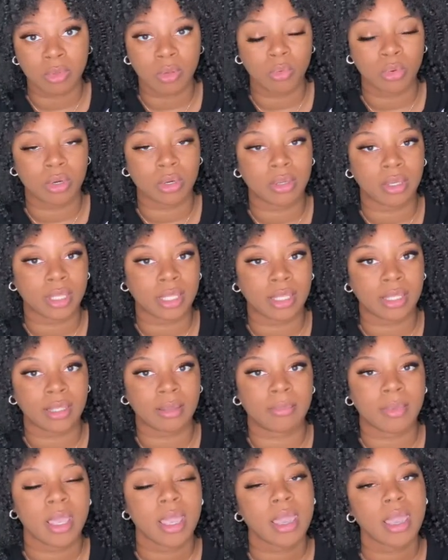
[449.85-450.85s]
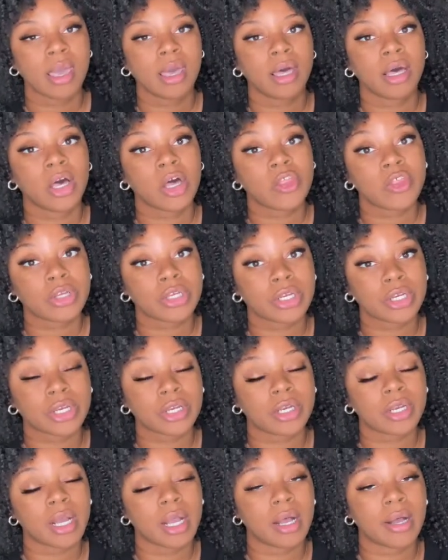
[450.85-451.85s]
you want to keep
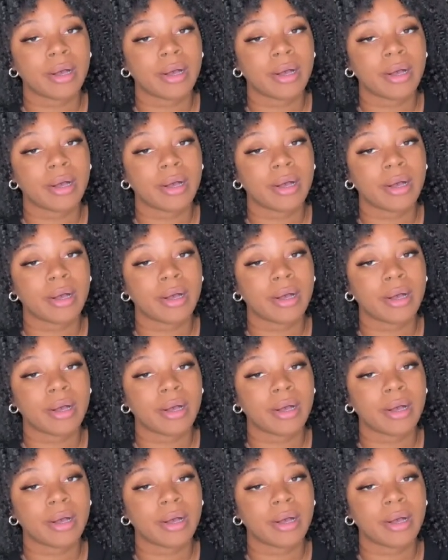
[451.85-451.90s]
other